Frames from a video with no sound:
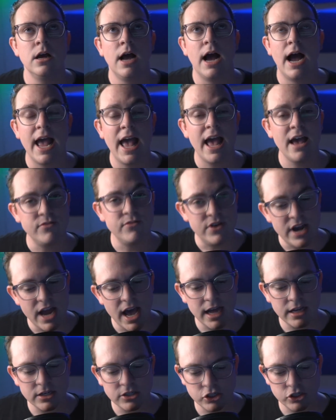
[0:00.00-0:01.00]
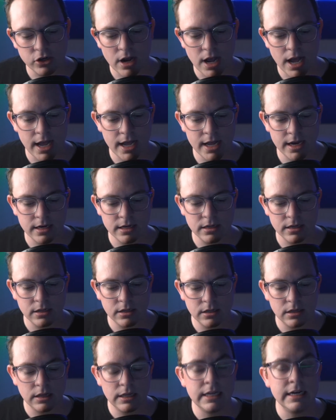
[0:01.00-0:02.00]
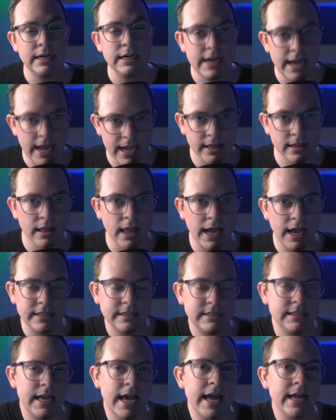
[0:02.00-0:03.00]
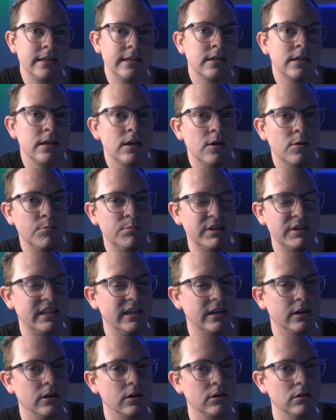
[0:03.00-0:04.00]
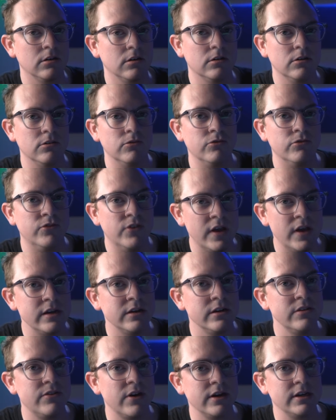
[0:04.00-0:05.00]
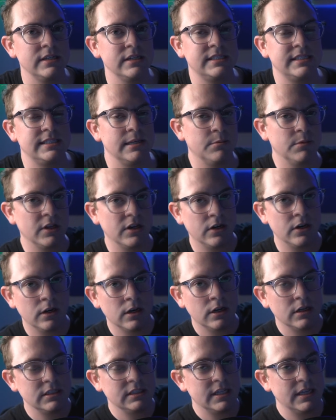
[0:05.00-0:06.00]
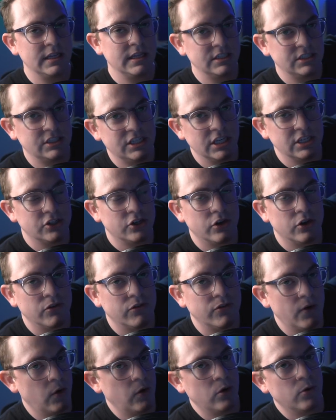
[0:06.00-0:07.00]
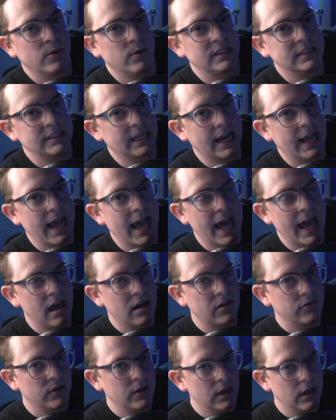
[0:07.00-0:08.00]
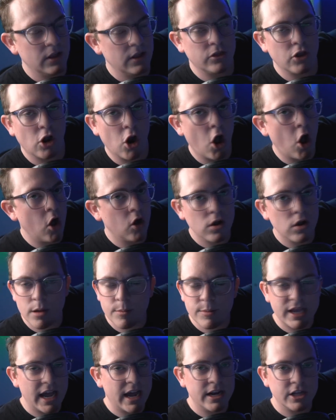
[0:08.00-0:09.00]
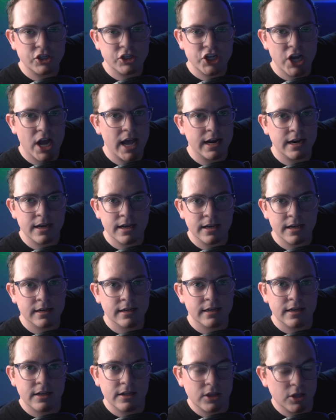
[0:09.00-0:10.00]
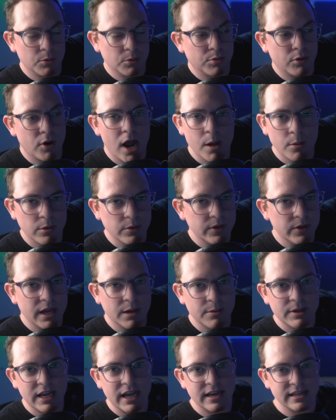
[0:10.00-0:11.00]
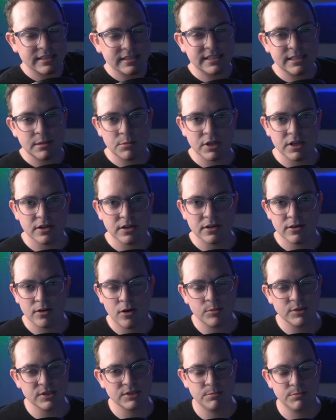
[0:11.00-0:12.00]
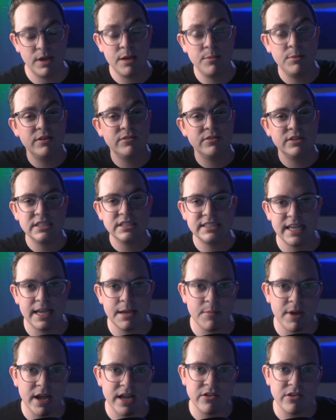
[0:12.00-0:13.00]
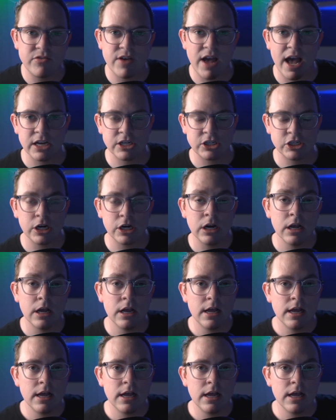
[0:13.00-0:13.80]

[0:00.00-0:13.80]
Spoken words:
I have not tried the NAN lights yet, but they're very, very similar to these digital photo ones that I have. They're all coming out of China. They're probably coming out of similar, almost maybe even the same manufacturer.